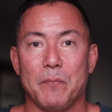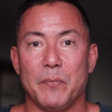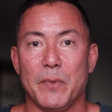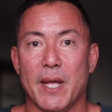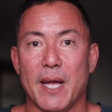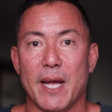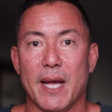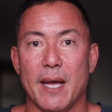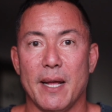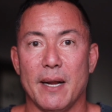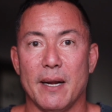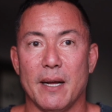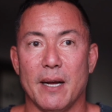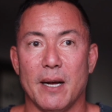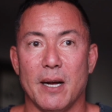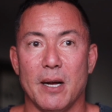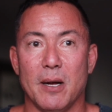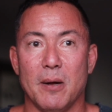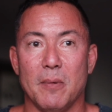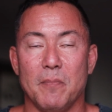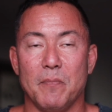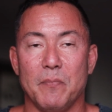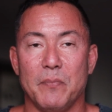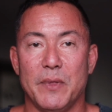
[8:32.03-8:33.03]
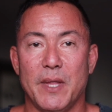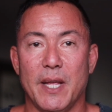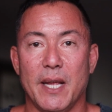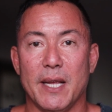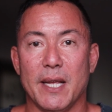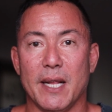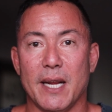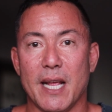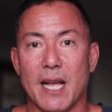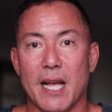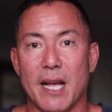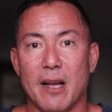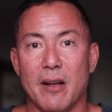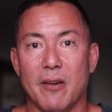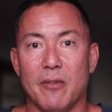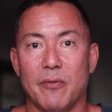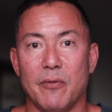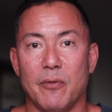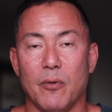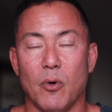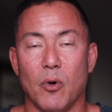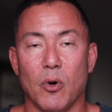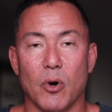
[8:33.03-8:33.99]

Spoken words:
that they can have